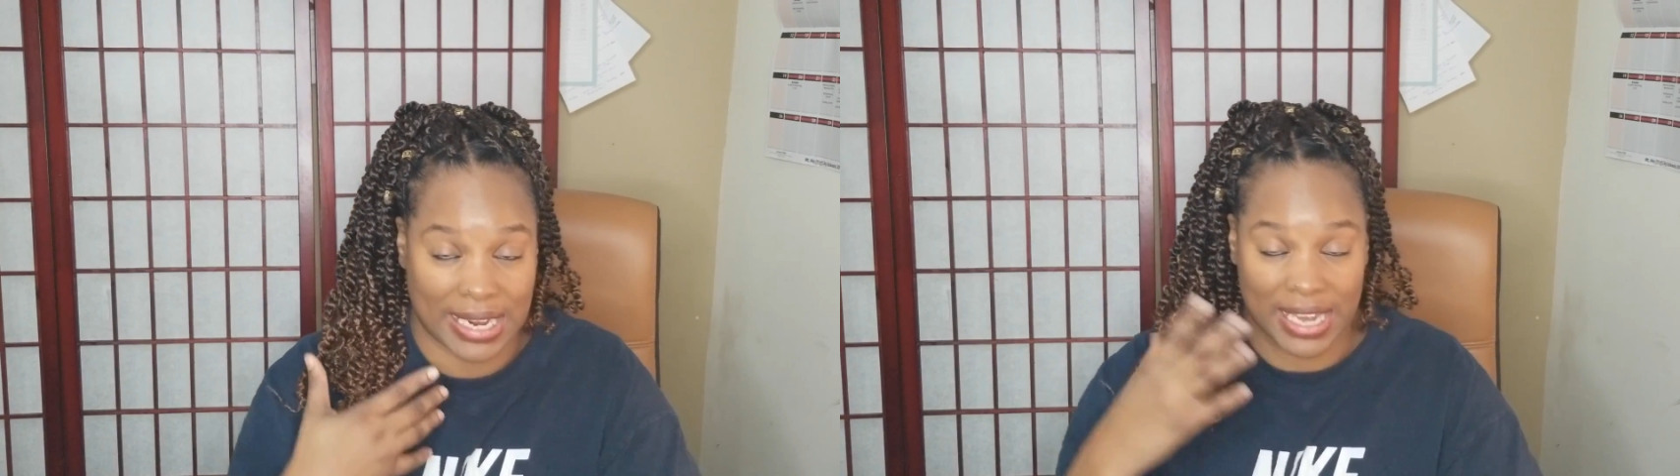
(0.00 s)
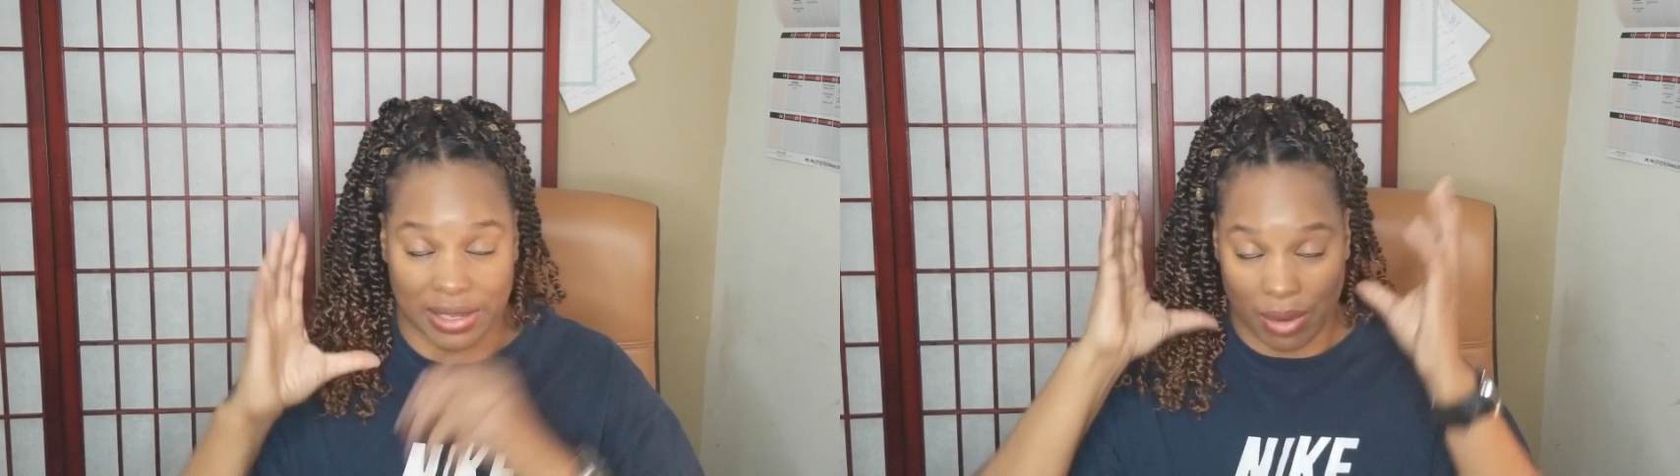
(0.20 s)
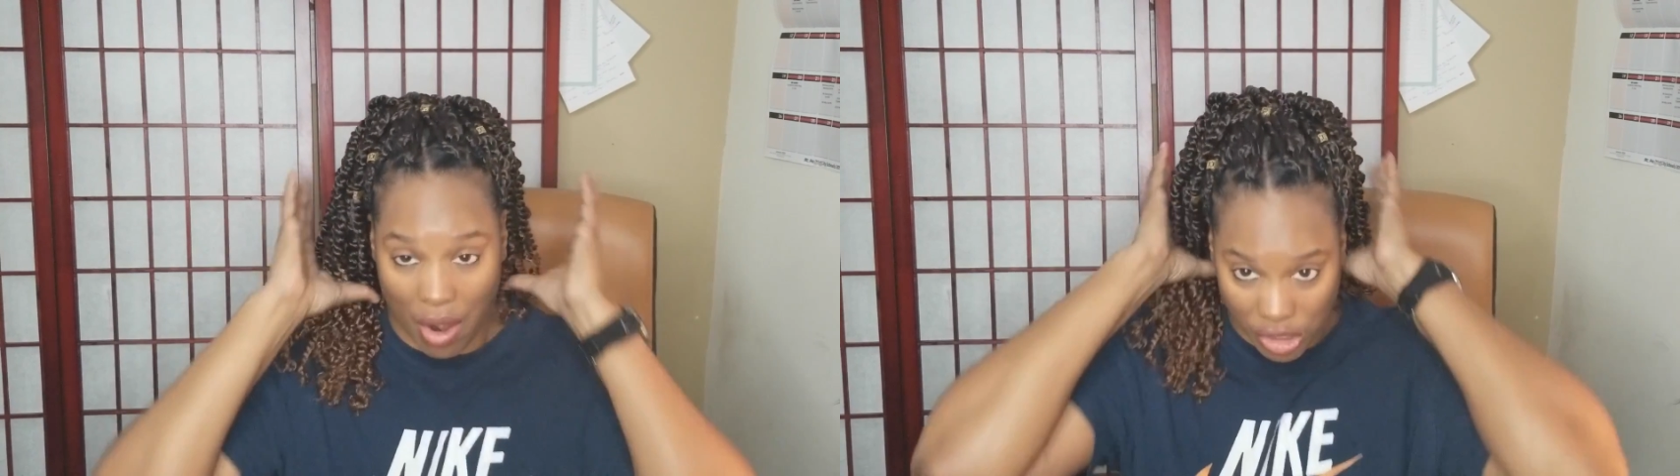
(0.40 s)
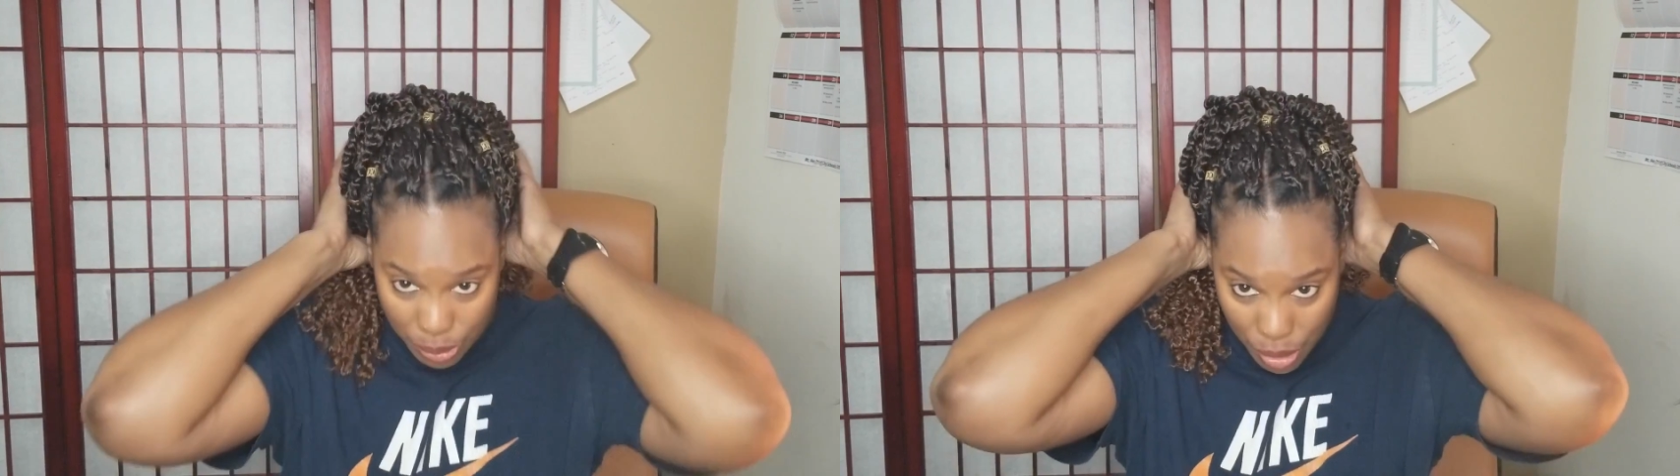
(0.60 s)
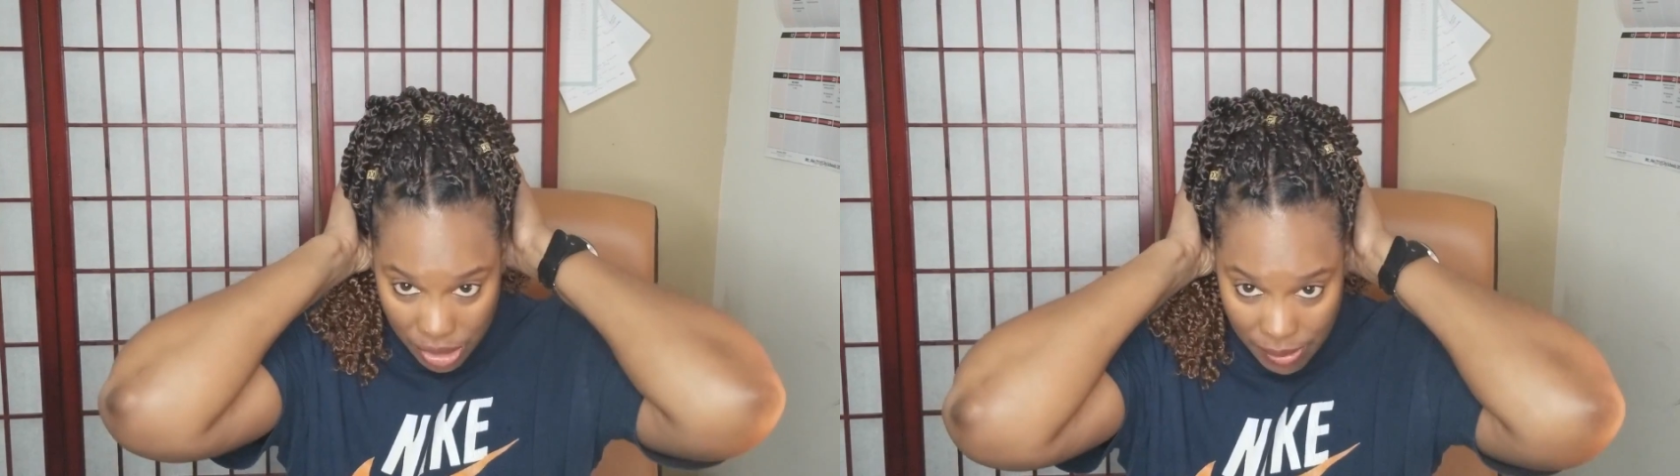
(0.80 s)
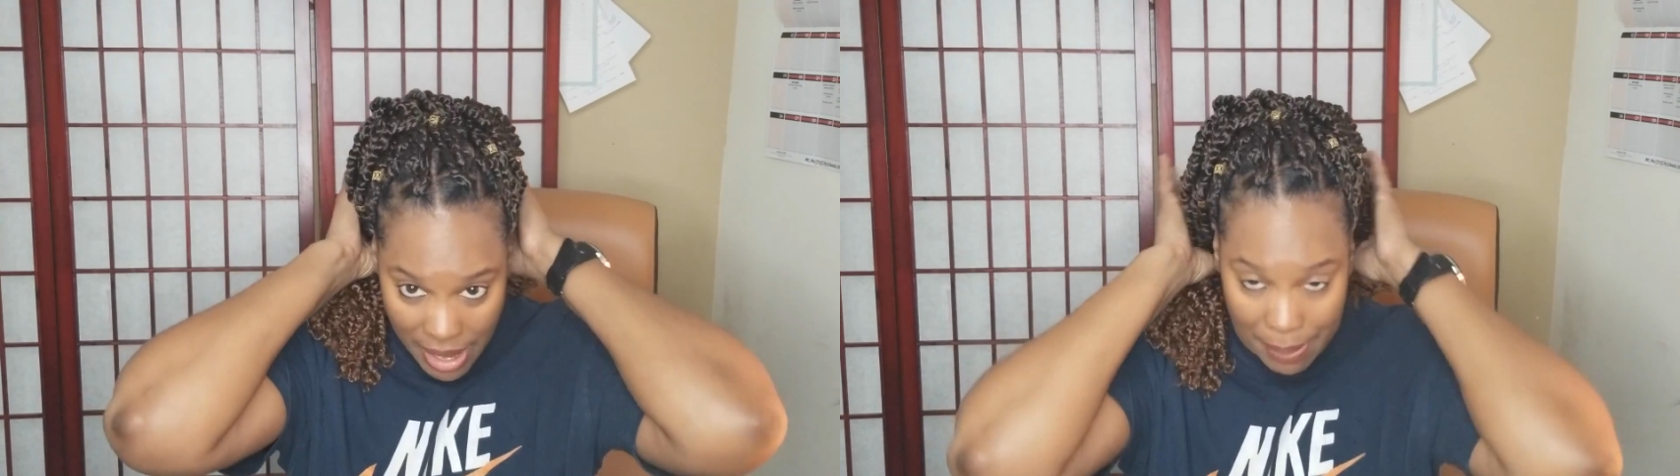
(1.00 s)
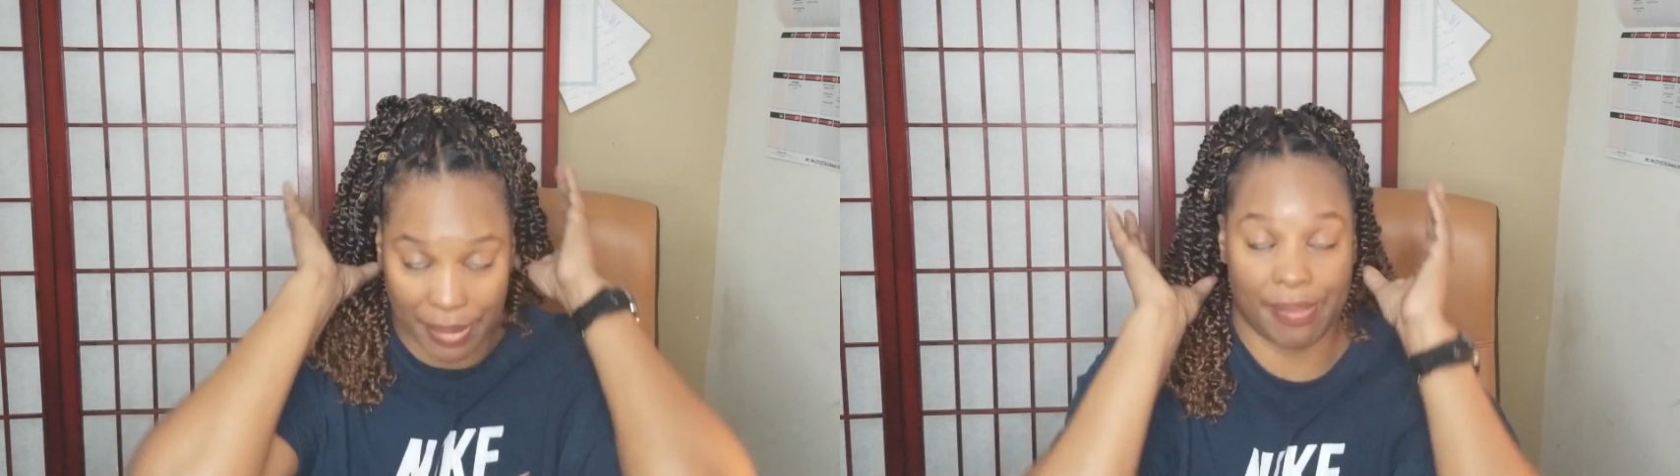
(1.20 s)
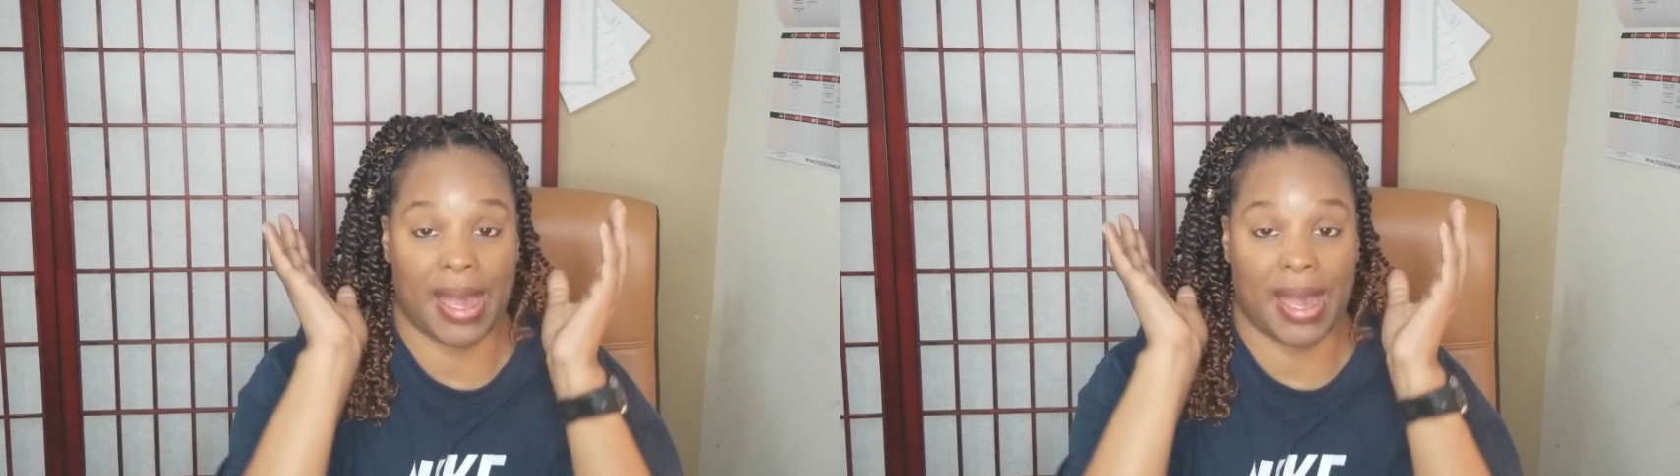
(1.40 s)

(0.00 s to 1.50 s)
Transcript: I had to always pull them up and